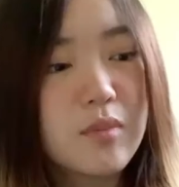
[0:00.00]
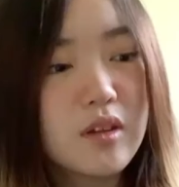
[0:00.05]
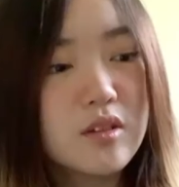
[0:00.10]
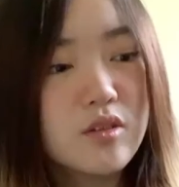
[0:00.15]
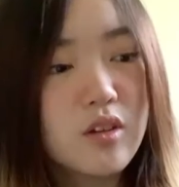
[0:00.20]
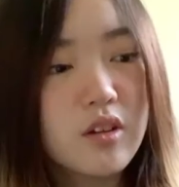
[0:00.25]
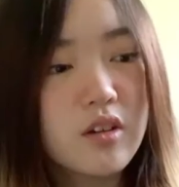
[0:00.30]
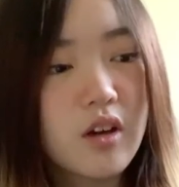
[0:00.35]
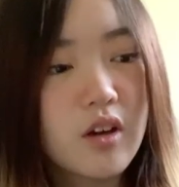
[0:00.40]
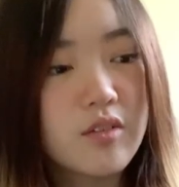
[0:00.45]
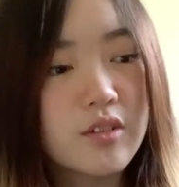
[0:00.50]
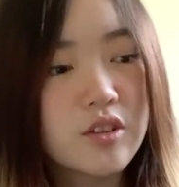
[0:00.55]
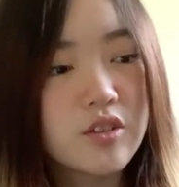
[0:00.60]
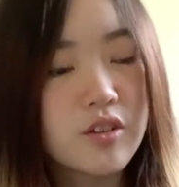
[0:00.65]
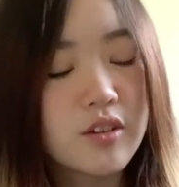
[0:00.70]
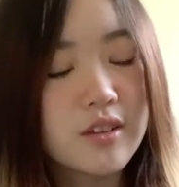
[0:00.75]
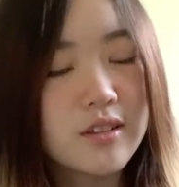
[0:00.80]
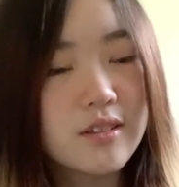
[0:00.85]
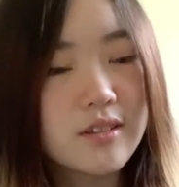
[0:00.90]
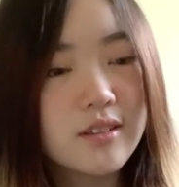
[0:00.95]
Also, I don't have a
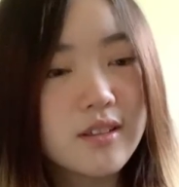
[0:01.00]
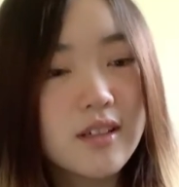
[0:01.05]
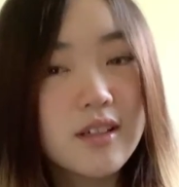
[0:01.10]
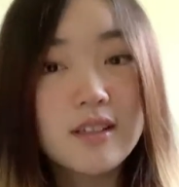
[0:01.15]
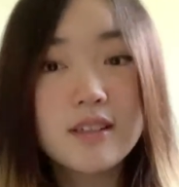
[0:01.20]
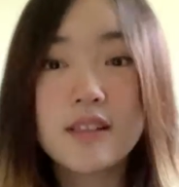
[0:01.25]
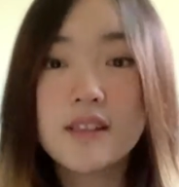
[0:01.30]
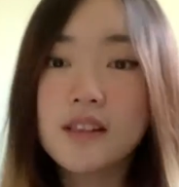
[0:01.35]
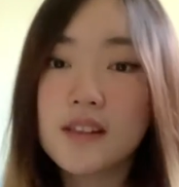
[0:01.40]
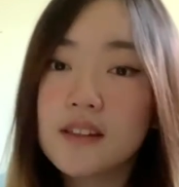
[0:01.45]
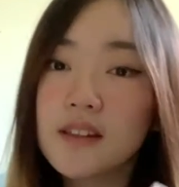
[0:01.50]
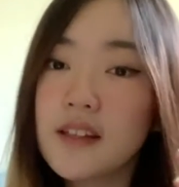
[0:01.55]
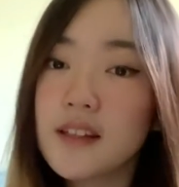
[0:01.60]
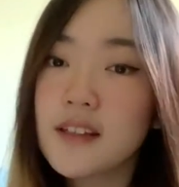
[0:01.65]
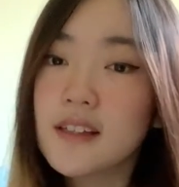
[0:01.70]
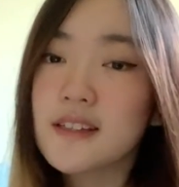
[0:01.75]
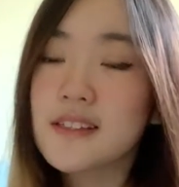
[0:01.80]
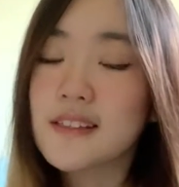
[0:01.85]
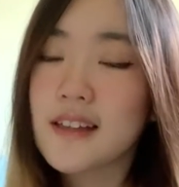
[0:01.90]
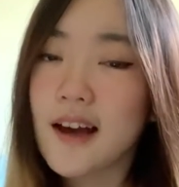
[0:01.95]
choice. See, the thing
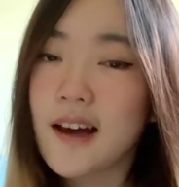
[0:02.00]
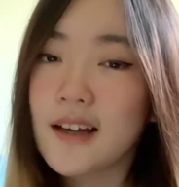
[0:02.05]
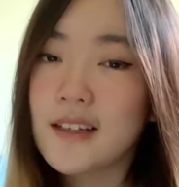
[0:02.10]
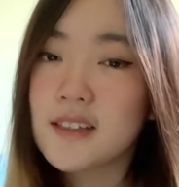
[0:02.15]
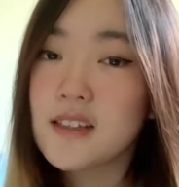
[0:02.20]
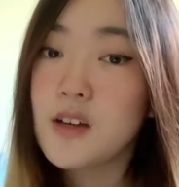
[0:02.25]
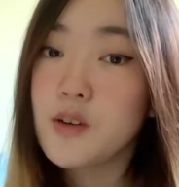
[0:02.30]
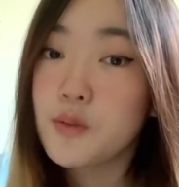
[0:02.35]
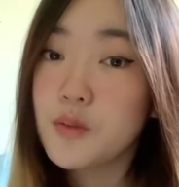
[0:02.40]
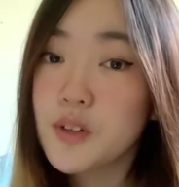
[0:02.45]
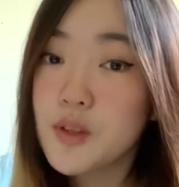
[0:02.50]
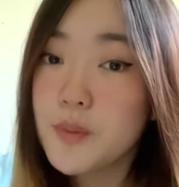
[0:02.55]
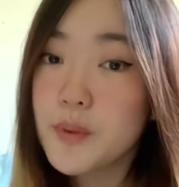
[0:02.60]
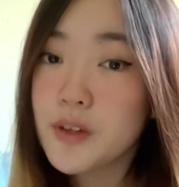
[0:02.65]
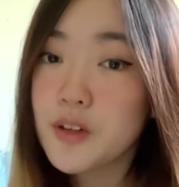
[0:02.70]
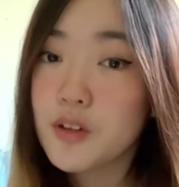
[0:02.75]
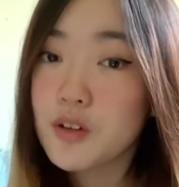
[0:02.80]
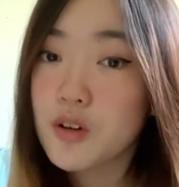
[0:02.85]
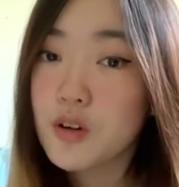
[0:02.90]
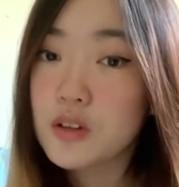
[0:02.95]
is, guys, when you
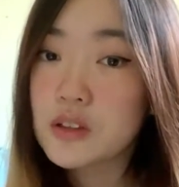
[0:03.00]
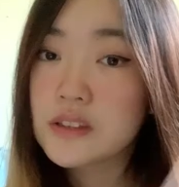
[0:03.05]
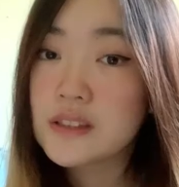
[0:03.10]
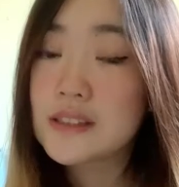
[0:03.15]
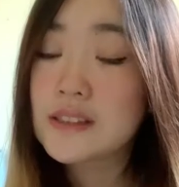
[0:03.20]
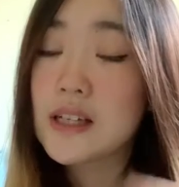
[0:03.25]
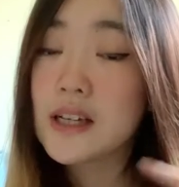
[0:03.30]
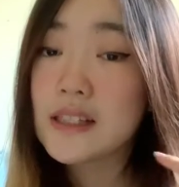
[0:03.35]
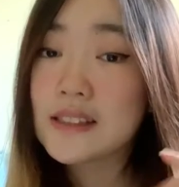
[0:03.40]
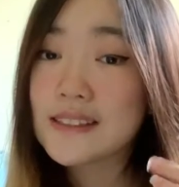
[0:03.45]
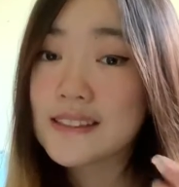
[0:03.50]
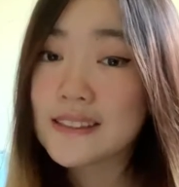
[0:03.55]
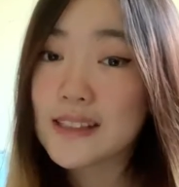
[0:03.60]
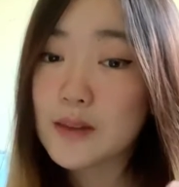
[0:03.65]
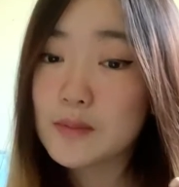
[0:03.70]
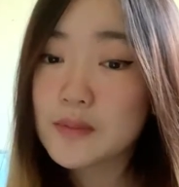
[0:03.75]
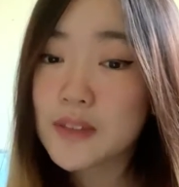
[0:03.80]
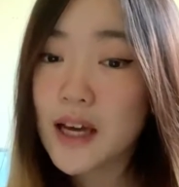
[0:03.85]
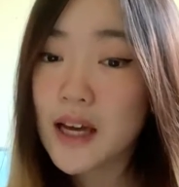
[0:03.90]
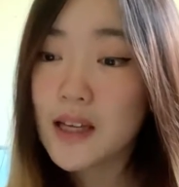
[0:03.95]
pick your courses,
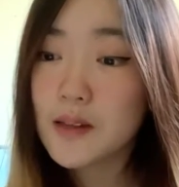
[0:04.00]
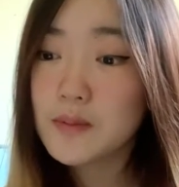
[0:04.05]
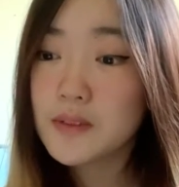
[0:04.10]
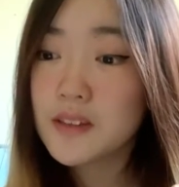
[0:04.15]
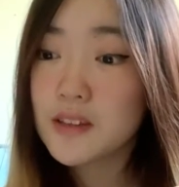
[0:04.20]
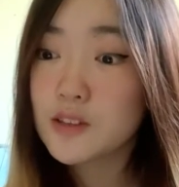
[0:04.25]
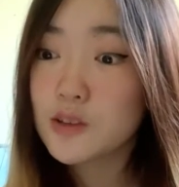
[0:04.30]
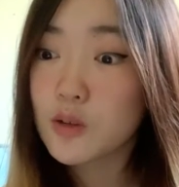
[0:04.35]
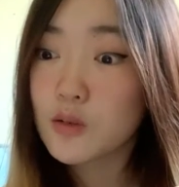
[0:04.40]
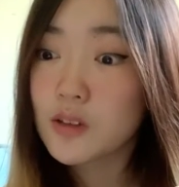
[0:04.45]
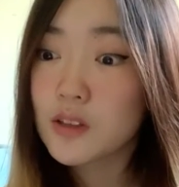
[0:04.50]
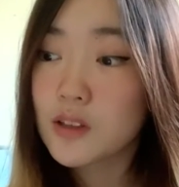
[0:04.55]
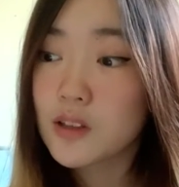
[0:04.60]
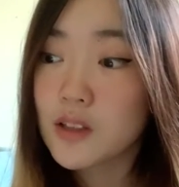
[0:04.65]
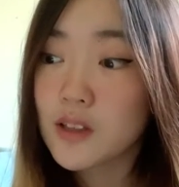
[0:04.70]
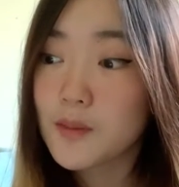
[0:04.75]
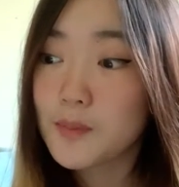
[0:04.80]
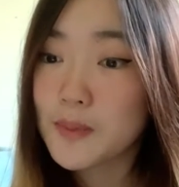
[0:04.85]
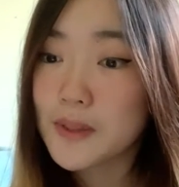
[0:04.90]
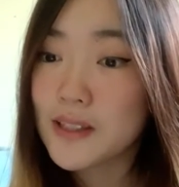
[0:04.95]
sometimes there's only
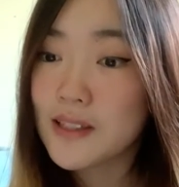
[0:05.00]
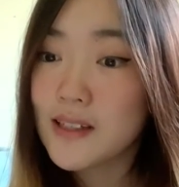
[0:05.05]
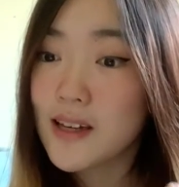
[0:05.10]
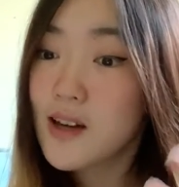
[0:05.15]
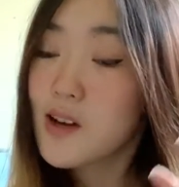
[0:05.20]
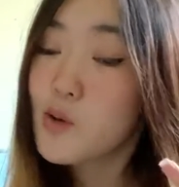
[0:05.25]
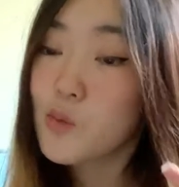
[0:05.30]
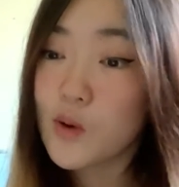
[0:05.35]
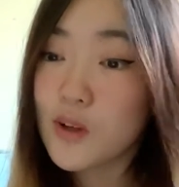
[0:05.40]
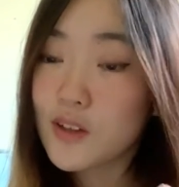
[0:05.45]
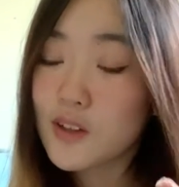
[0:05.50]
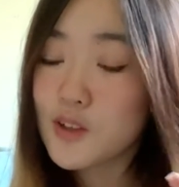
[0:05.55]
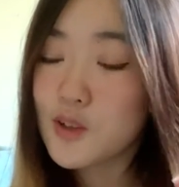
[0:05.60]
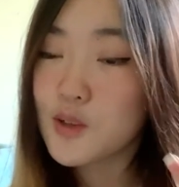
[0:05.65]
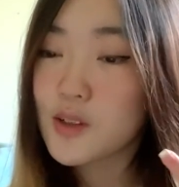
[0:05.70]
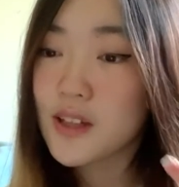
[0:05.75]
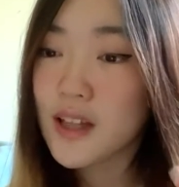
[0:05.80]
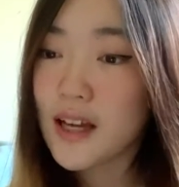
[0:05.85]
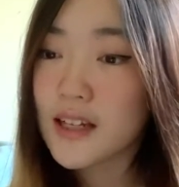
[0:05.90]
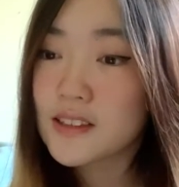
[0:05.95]
gonna be 1 or 2
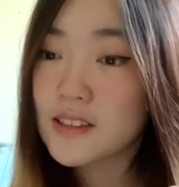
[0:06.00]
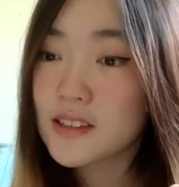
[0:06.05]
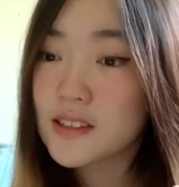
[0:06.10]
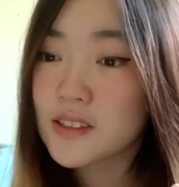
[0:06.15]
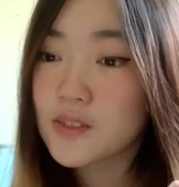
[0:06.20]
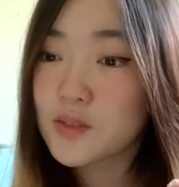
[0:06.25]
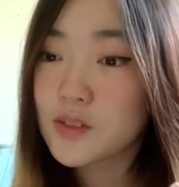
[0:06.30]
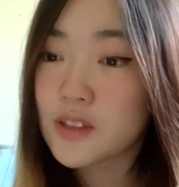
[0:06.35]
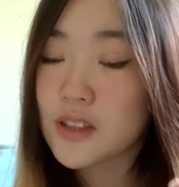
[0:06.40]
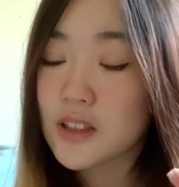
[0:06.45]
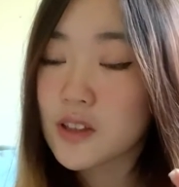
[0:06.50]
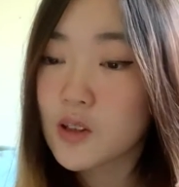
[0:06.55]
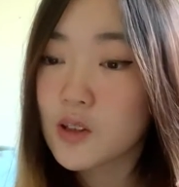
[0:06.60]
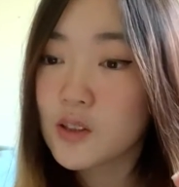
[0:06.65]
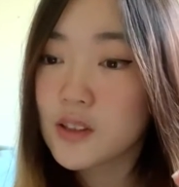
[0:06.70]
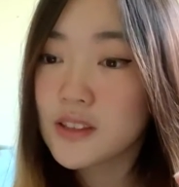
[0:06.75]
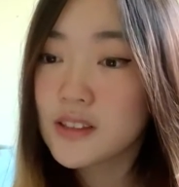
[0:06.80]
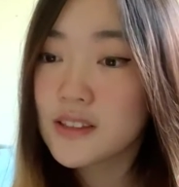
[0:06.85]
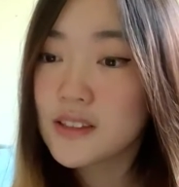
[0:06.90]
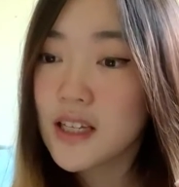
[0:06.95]
classes for a
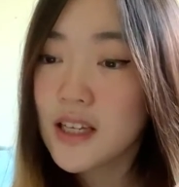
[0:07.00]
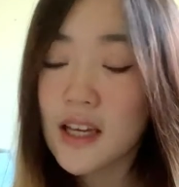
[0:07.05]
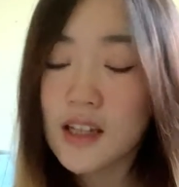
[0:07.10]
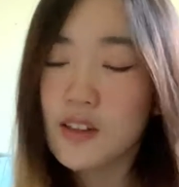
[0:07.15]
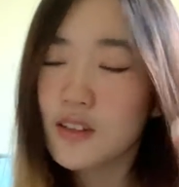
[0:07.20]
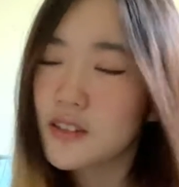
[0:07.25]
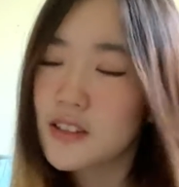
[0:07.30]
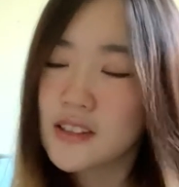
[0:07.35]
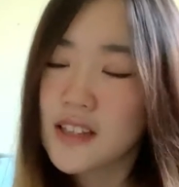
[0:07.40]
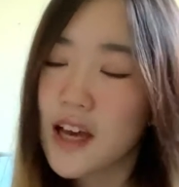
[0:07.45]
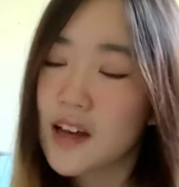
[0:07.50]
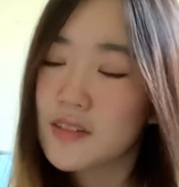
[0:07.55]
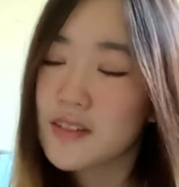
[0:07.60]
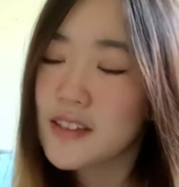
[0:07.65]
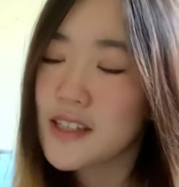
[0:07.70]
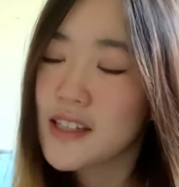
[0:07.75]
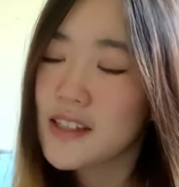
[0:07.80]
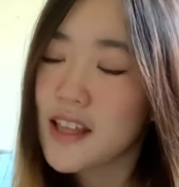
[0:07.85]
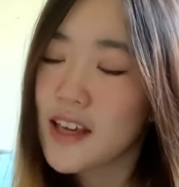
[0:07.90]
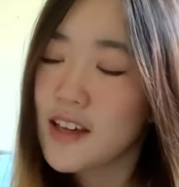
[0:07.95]
course, and you'll just have to
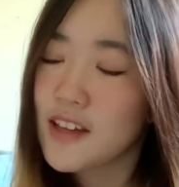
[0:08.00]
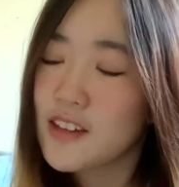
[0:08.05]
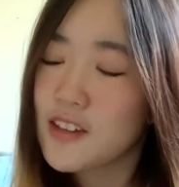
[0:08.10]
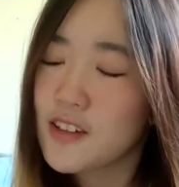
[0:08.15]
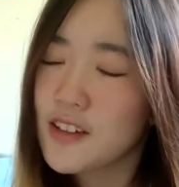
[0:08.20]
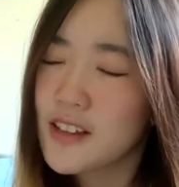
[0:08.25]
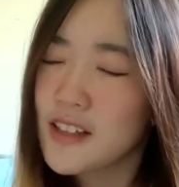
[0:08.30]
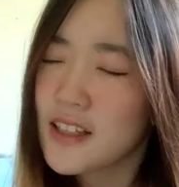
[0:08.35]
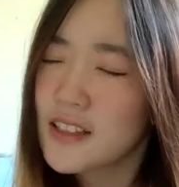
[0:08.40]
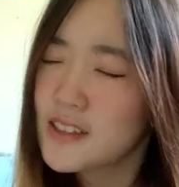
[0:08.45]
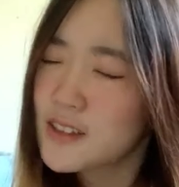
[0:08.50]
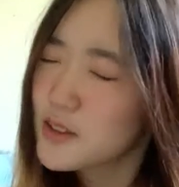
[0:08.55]
take that 8:30 class.